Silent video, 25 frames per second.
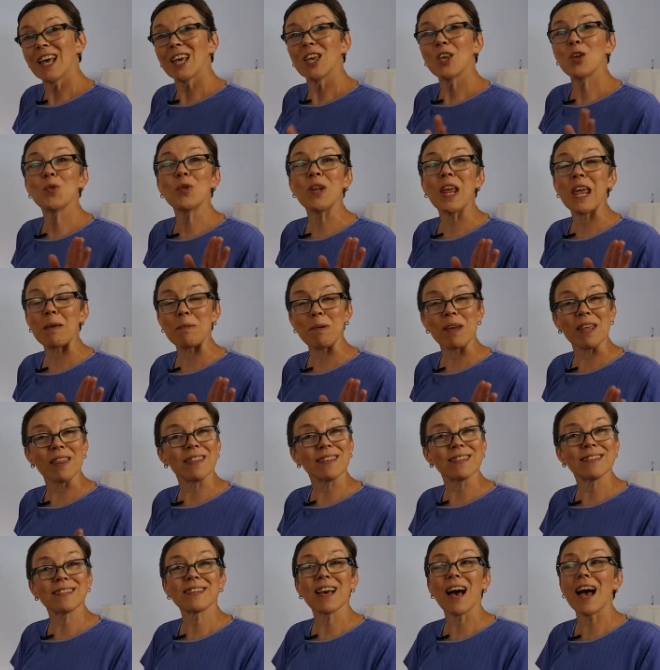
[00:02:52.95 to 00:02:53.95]
You name it,
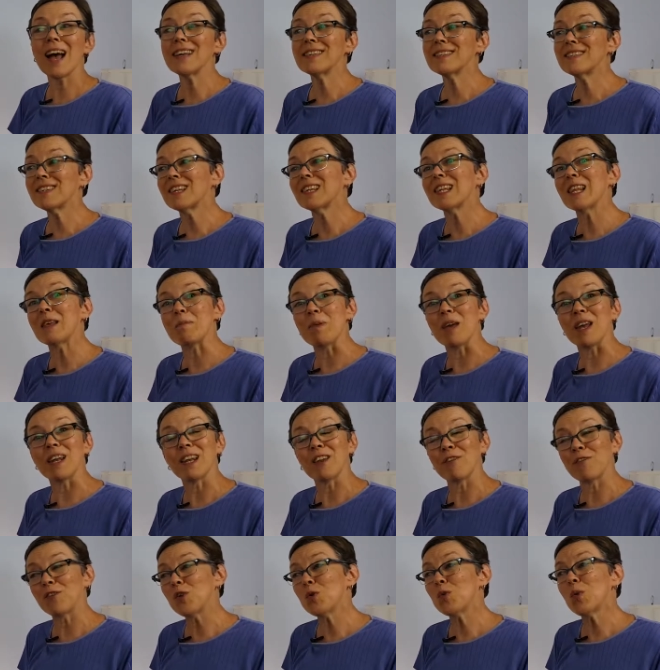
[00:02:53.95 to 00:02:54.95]
the sky's the limit.
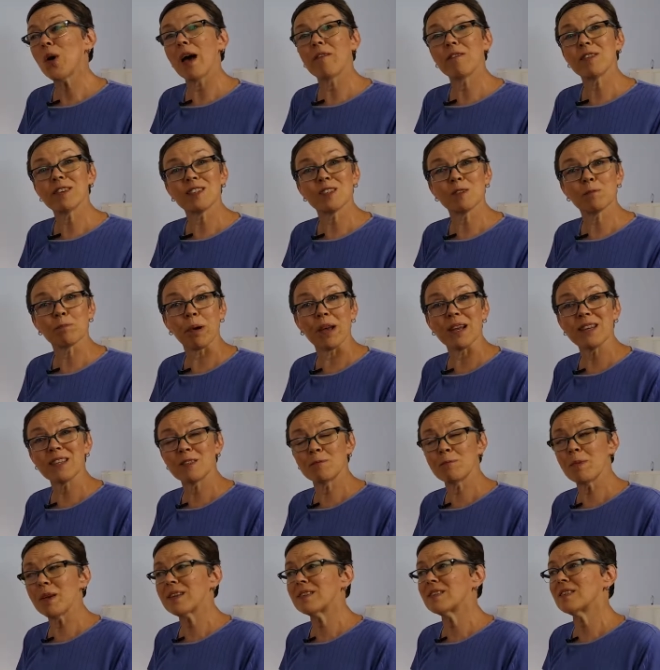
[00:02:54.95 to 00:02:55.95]
If you have a spice
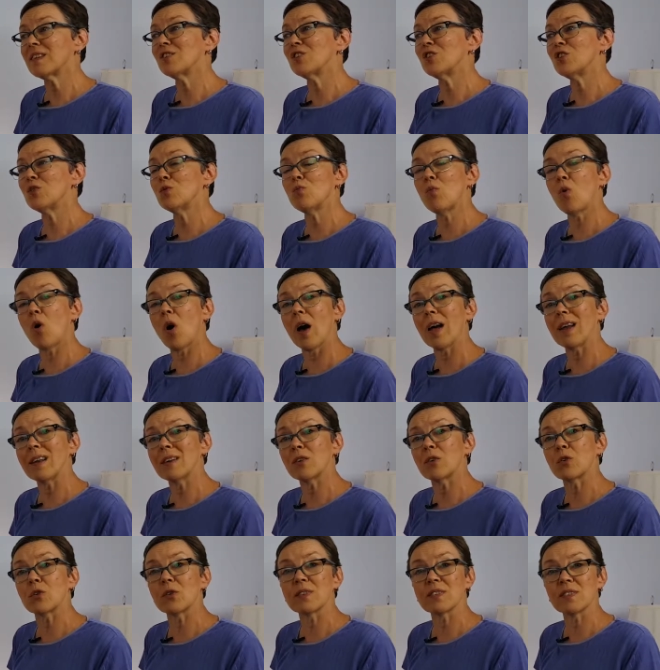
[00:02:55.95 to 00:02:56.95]
mix that you want
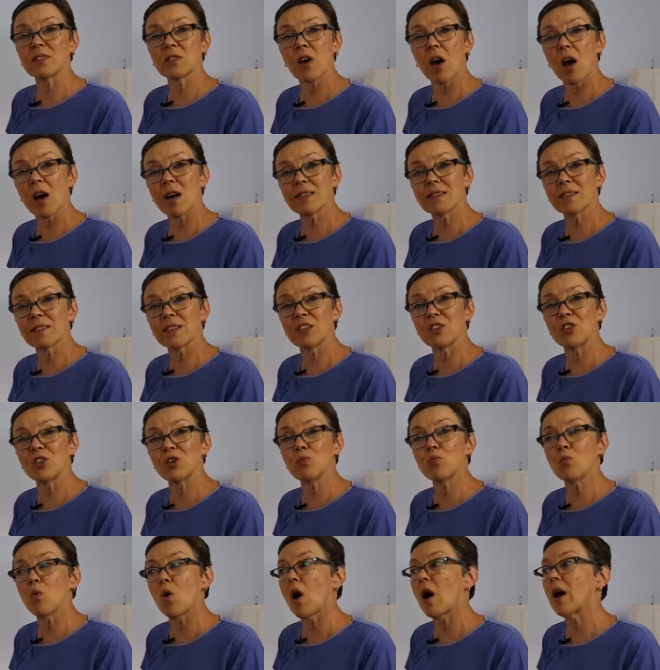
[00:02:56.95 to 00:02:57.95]
or a sauce that
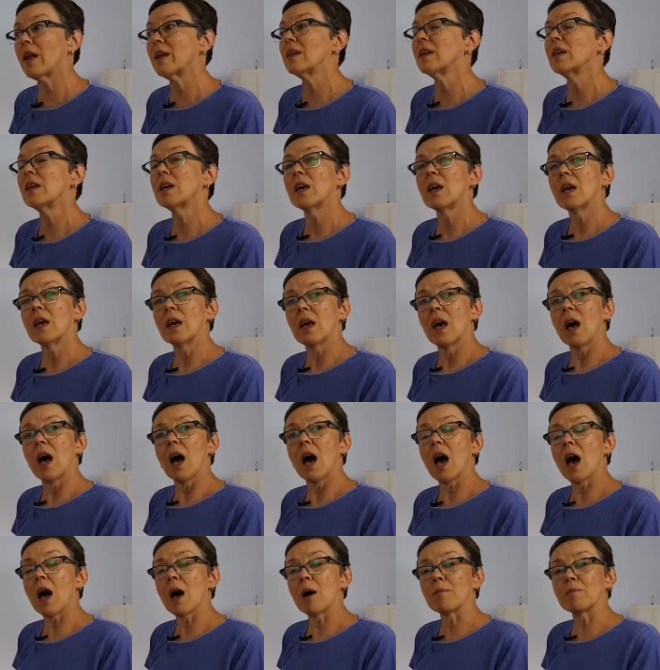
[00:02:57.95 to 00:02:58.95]
you want,
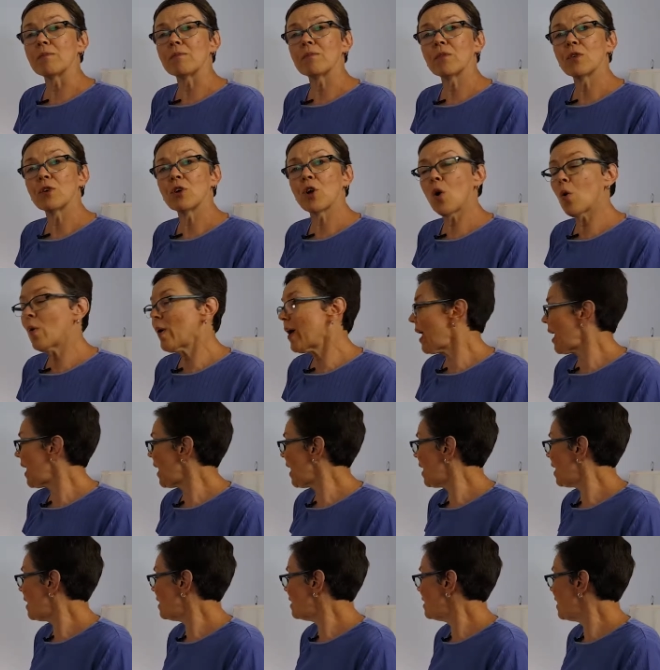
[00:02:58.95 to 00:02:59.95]
um, go
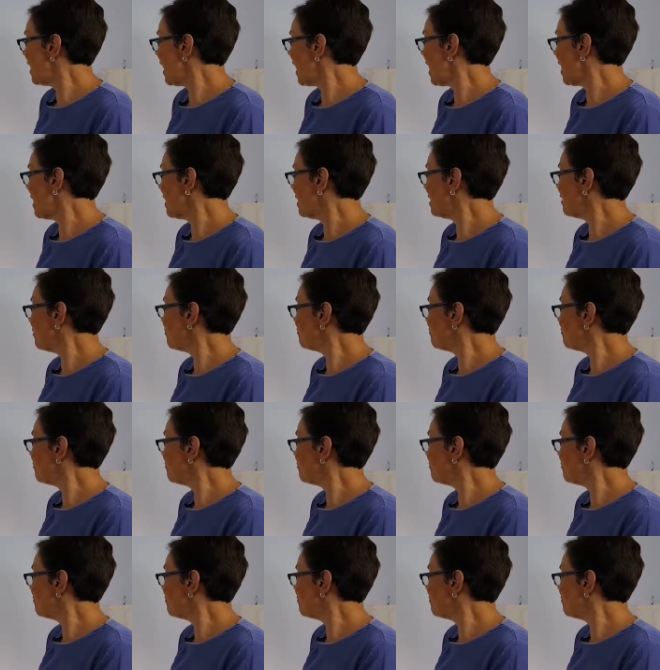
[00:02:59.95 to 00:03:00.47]
ahead and